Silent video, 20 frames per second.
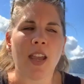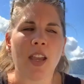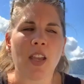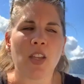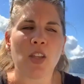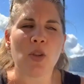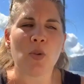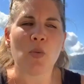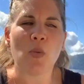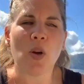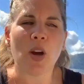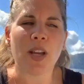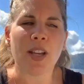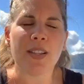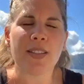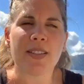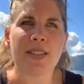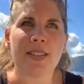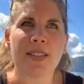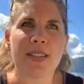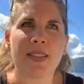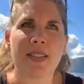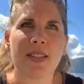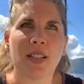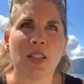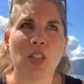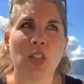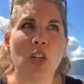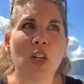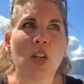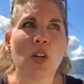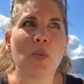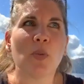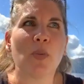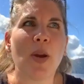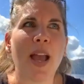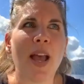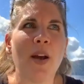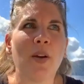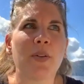You want to look
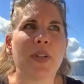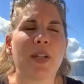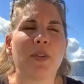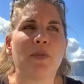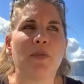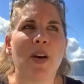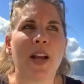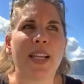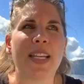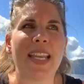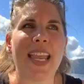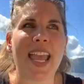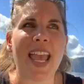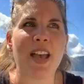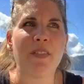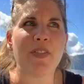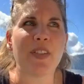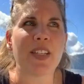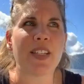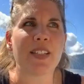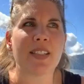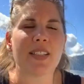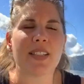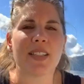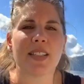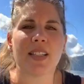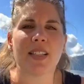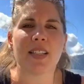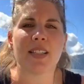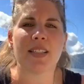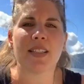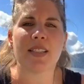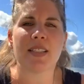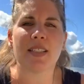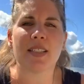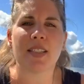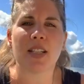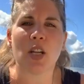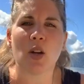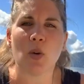around and find evidence
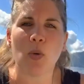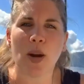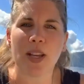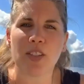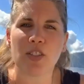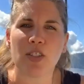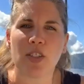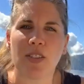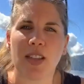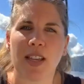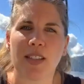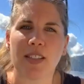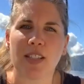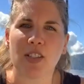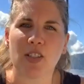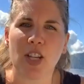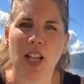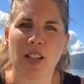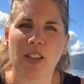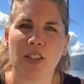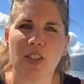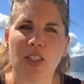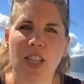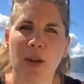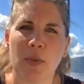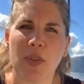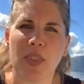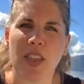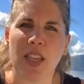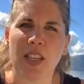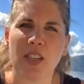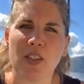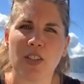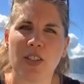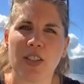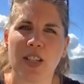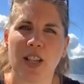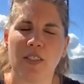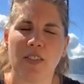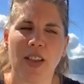to question that, to challenge that within
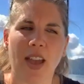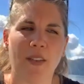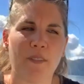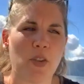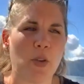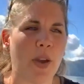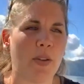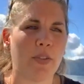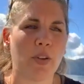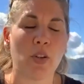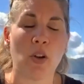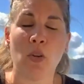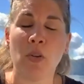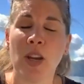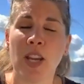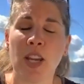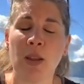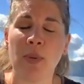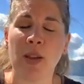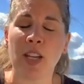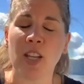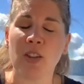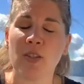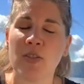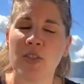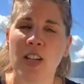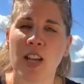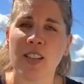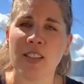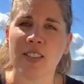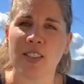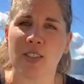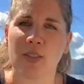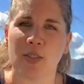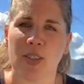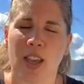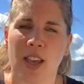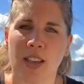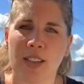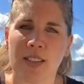yourself. Have you ever known anybody who does do
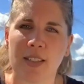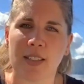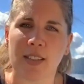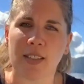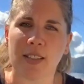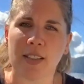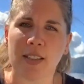that?